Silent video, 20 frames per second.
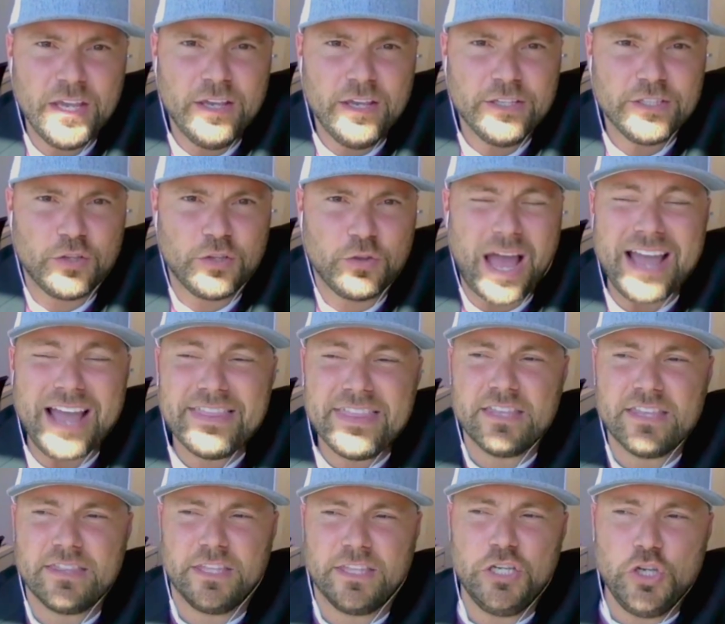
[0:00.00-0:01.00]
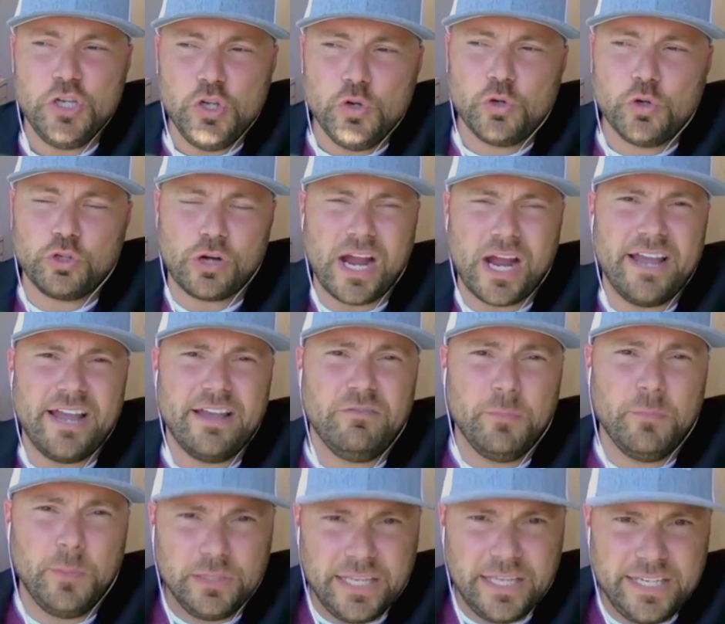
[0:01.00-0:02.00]
So I think the new cry of
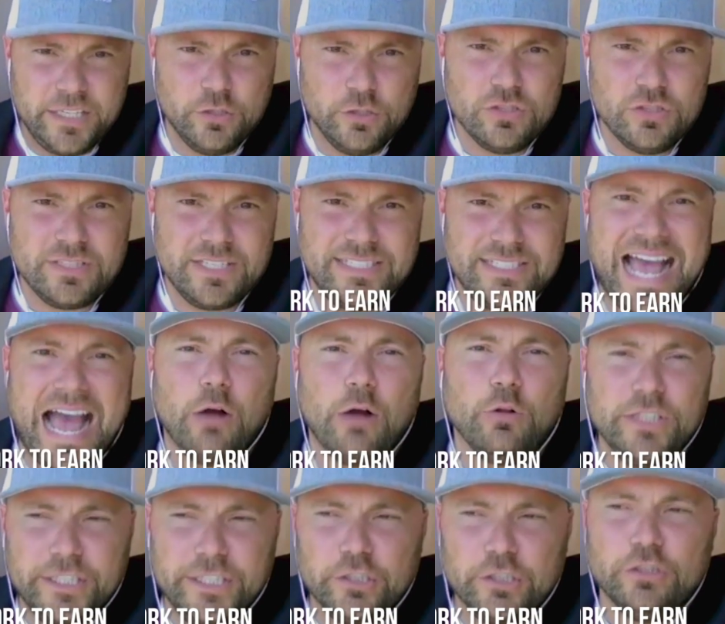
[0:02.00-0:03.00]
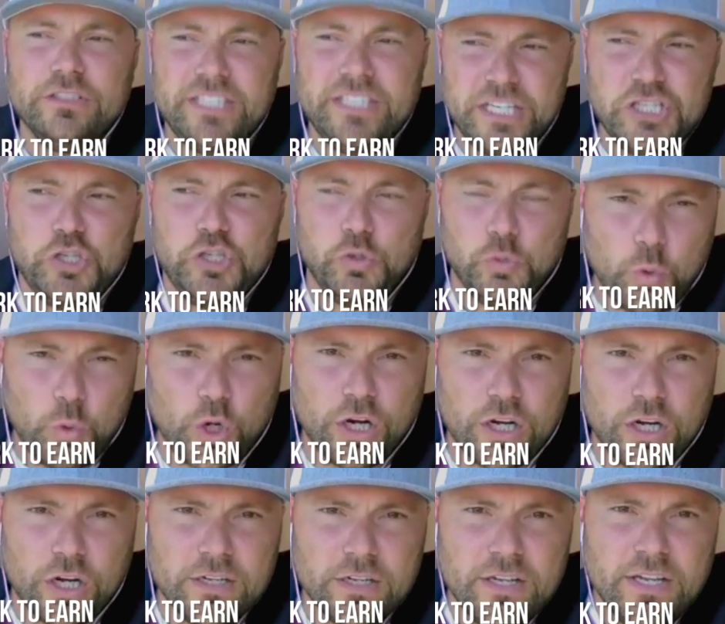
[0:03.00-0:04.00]
millennials is how little did you
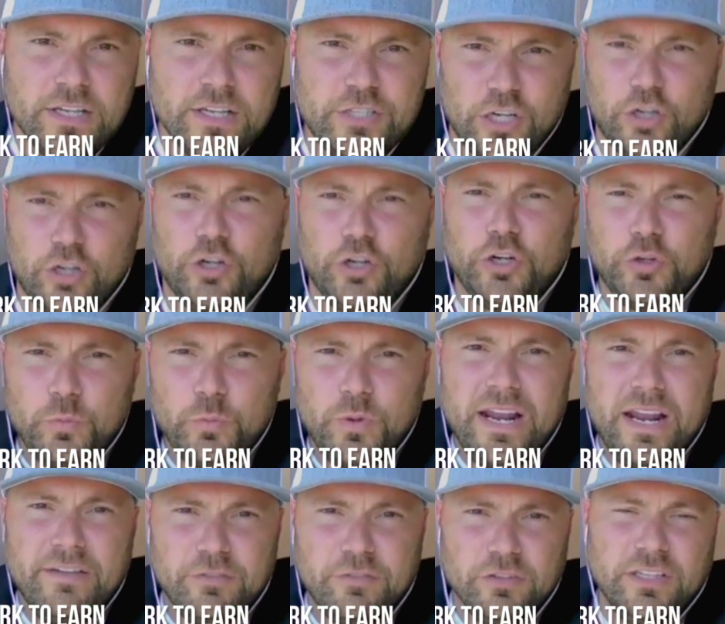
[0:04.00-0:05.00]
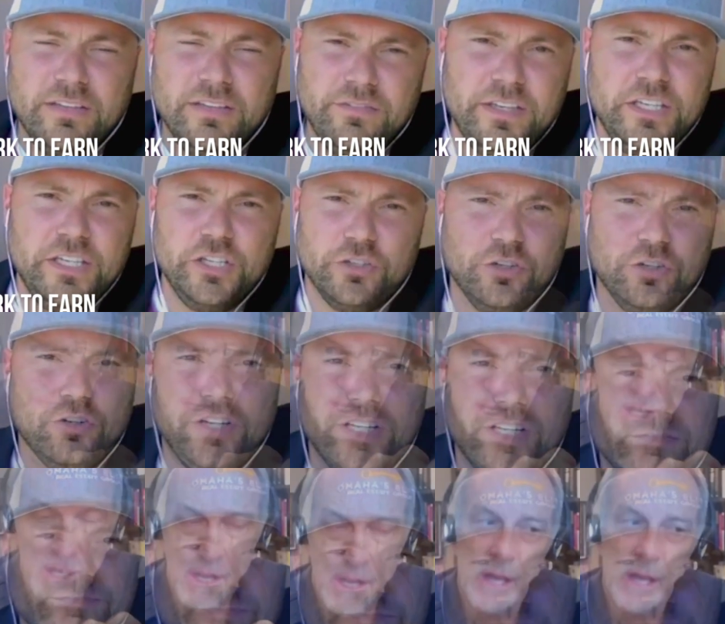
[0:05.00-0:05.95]
work to earn whatever living you're earning.